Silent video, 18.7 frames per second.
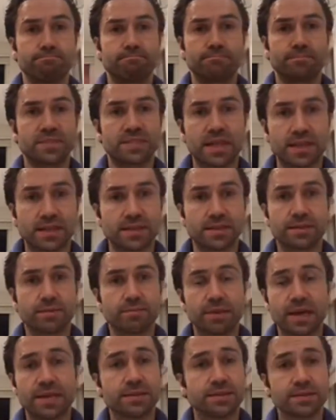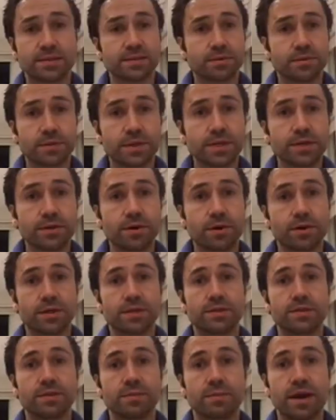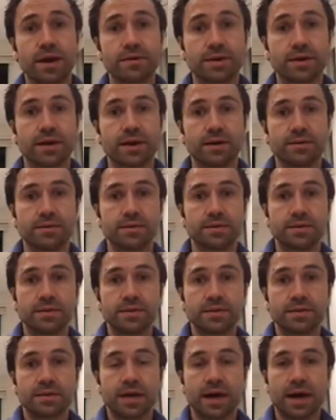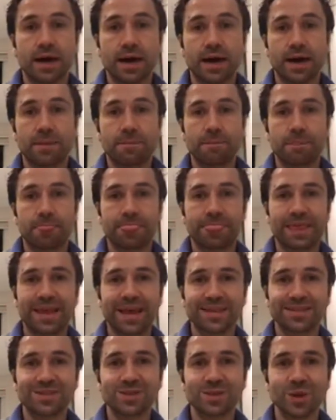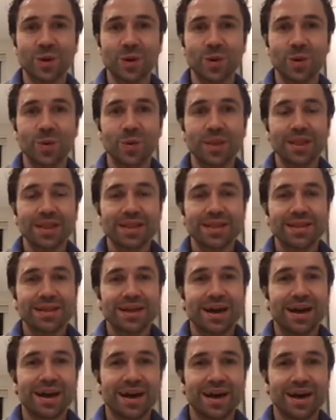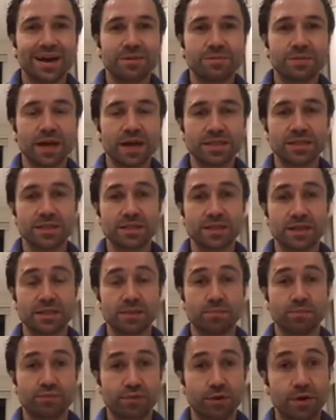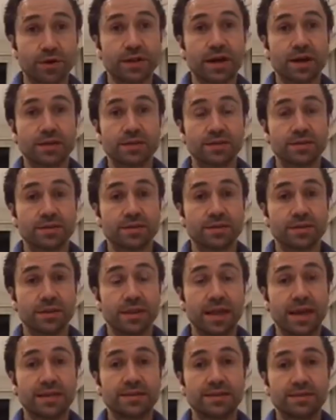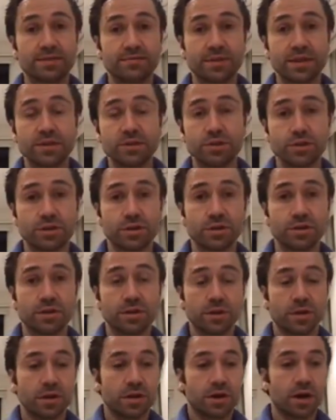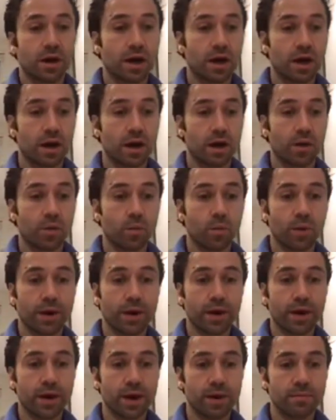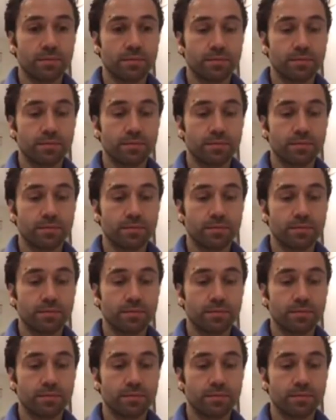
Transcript: selling the best Greek yogurt in America. Uh, and so uh, that's, that's a product-led innovation uh, where